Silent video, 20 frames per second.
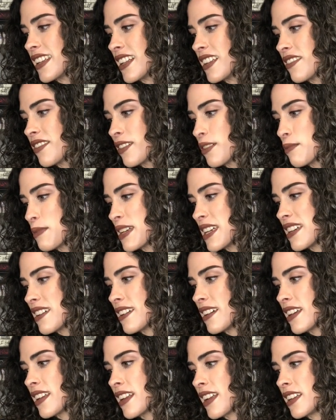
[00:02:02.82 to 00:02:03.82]
get it for
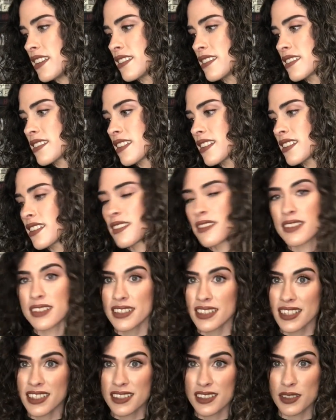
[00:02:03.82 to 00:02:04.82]
me and I just thought that
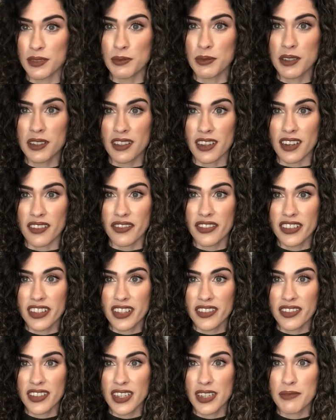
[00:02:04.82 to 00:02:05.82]
was like super
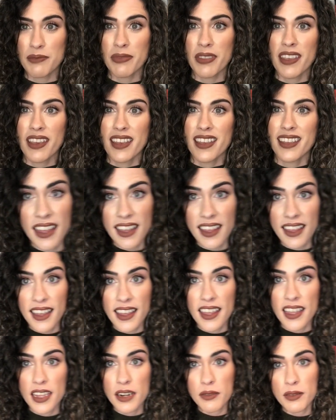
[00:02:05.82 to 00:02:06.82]
thoughtful of him.
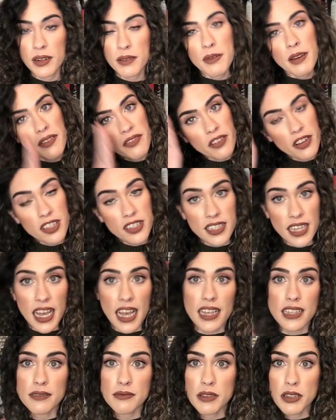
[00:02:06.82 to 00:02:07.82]
And one of my friends
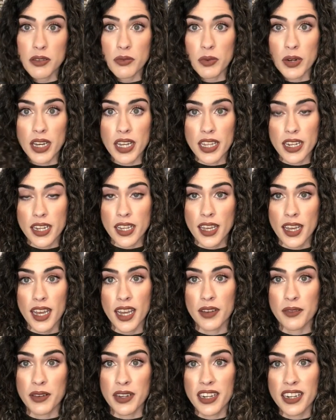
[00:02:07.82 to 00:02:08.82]
asked me what
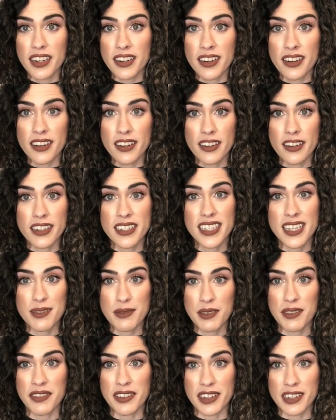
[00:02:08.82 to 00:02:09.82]
I wanted her to get
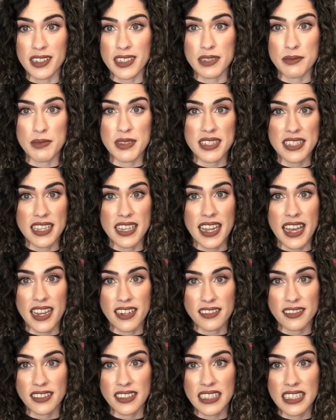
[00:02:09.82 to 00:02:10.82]
me for Christmas and I
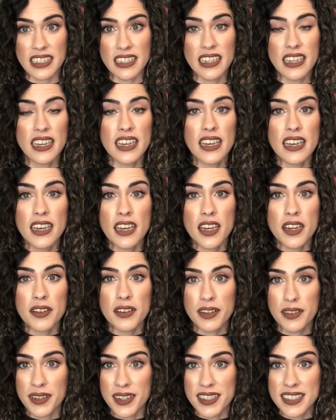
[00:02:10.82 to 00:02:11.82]
actually
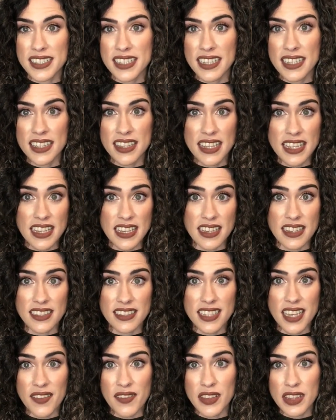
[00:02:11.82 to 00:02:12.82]
requested the
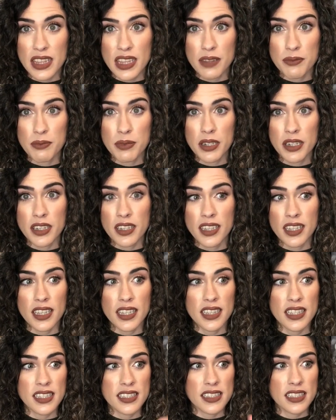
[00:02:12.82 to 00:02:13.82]
seventh book
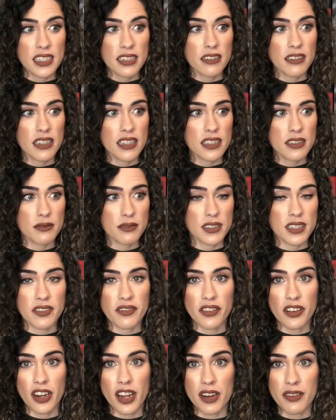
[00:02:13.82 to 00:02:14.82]
in this series, which I
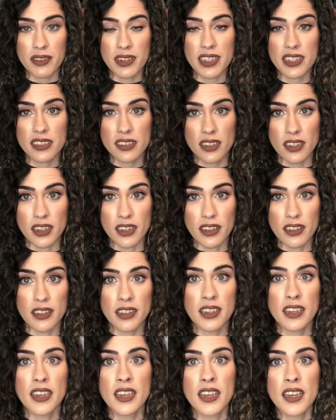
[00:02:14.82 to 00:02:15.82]
forgot what it's
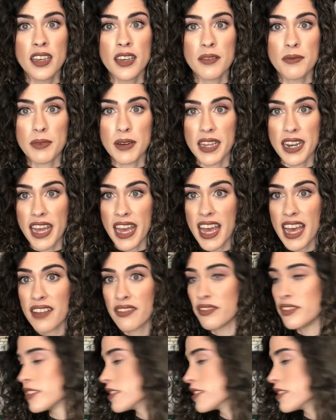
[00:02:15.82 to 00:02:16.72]
called. But I have